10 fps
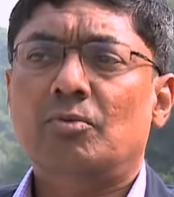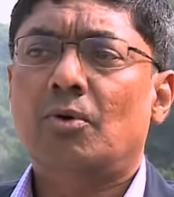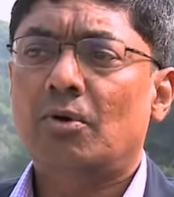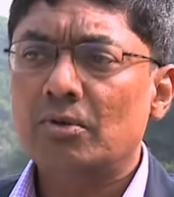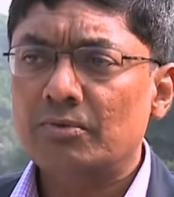from
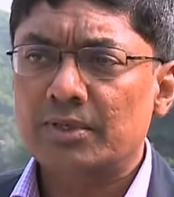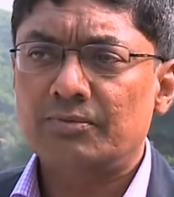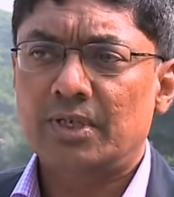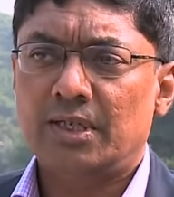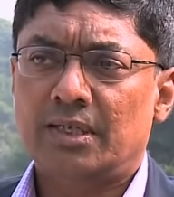all over the
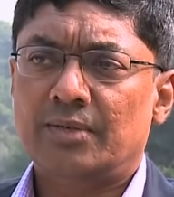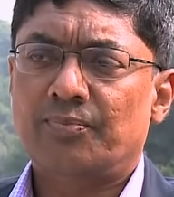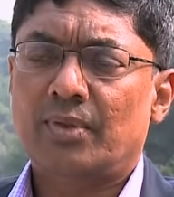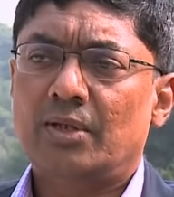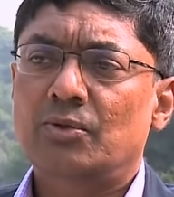world
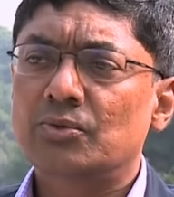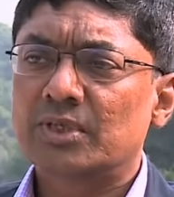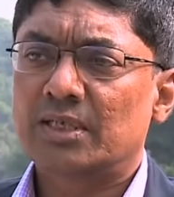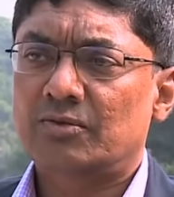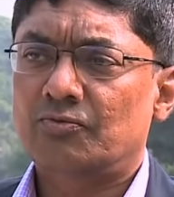
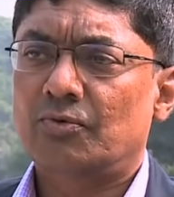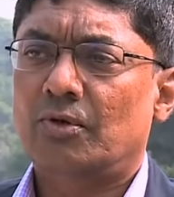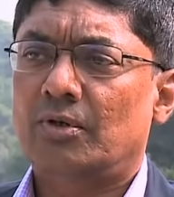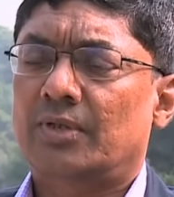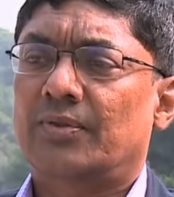use it
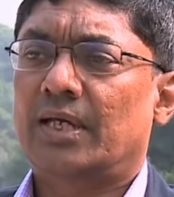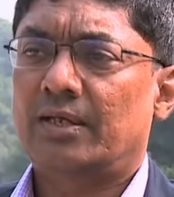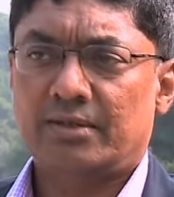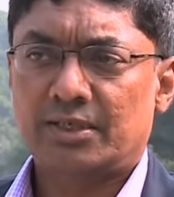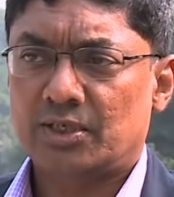for
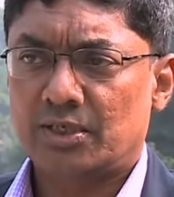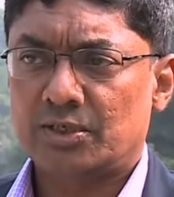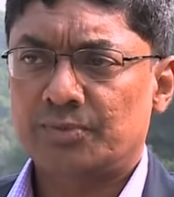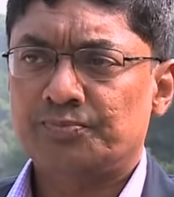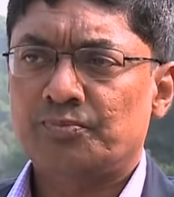their
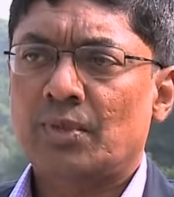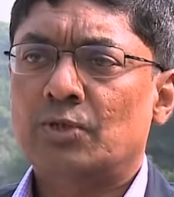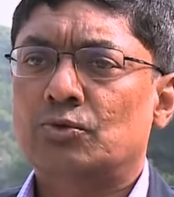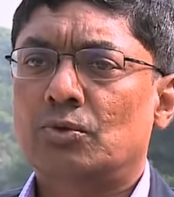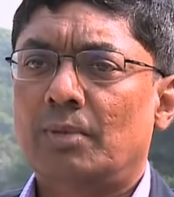research.
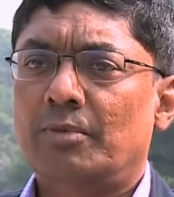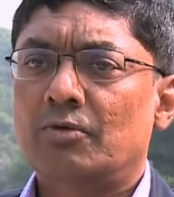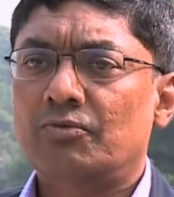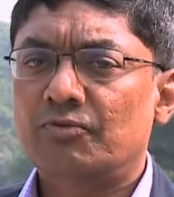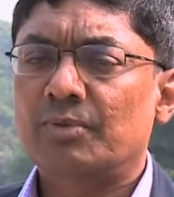So
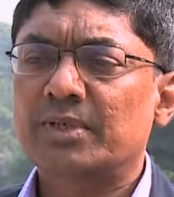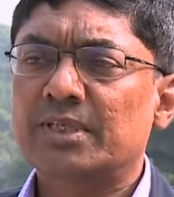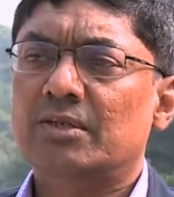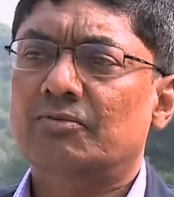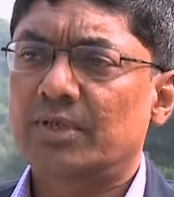about
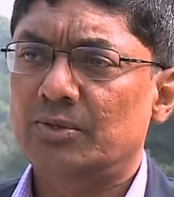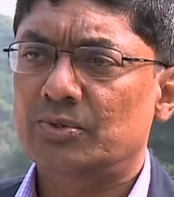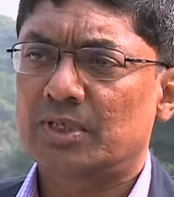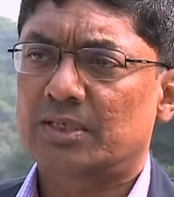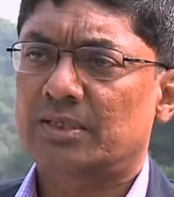50% of our
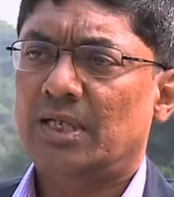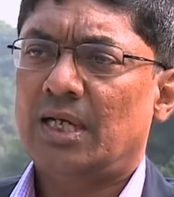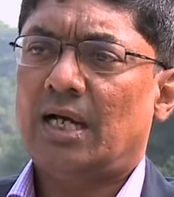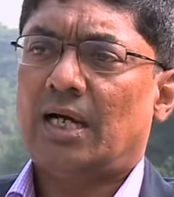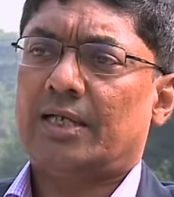users
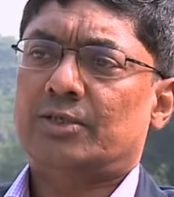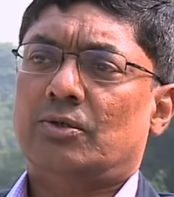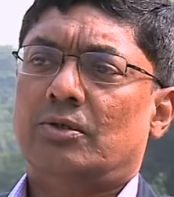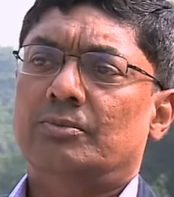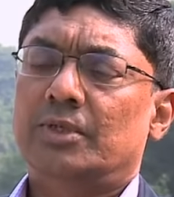are
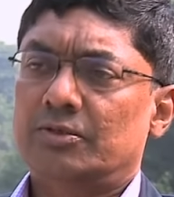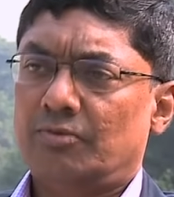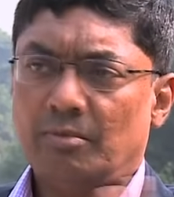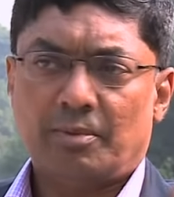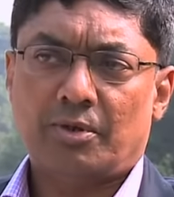astronomers
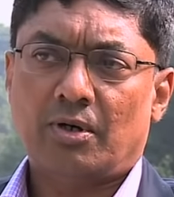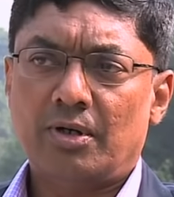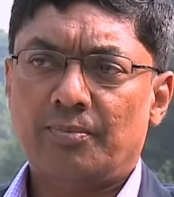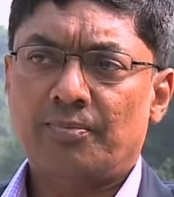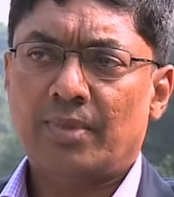from
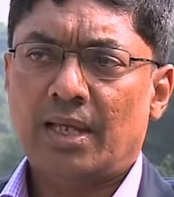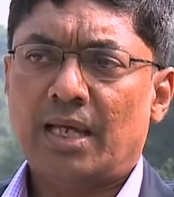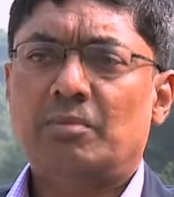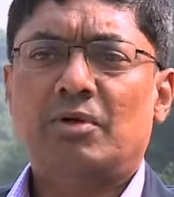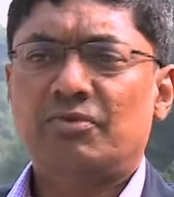abroad
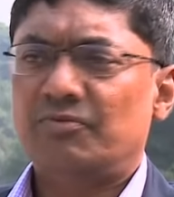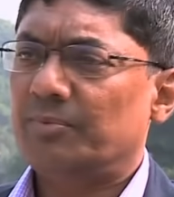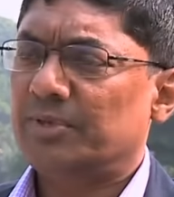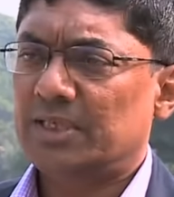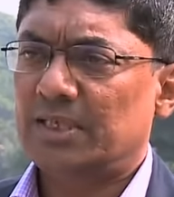and about
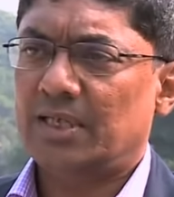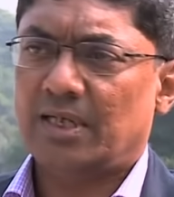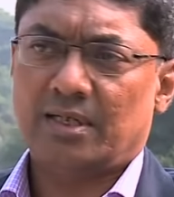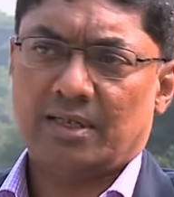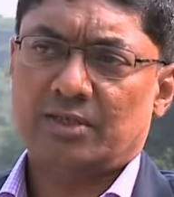50%
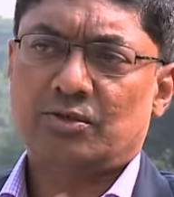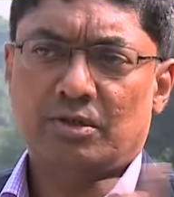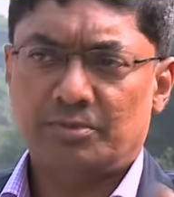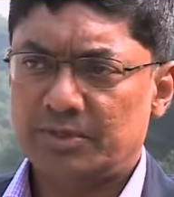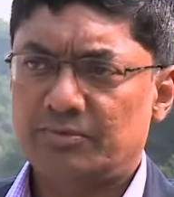are
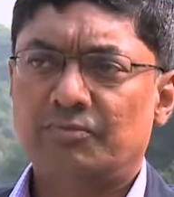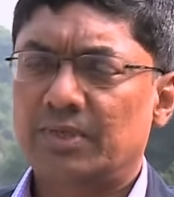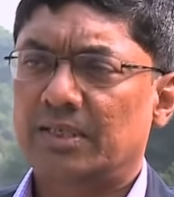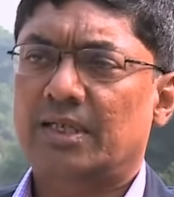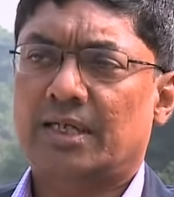astronomers from
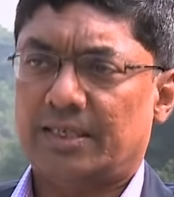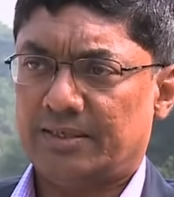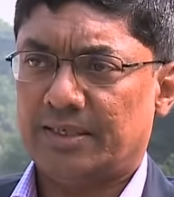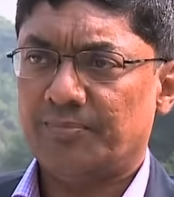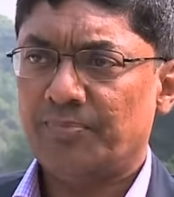within the country.